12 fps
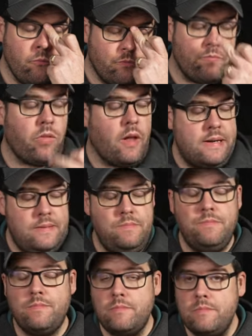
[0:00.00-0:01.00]
Mm.
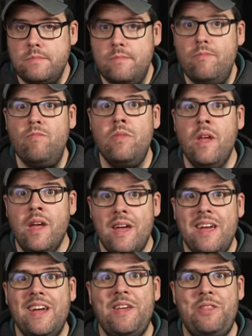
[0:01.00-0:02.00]

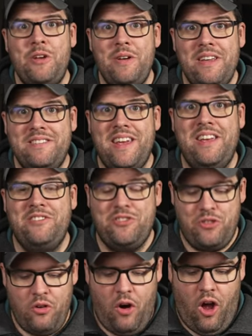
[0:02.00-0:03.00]
There is a
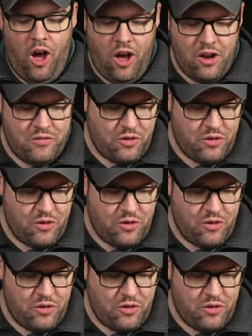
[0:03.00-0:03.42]
strong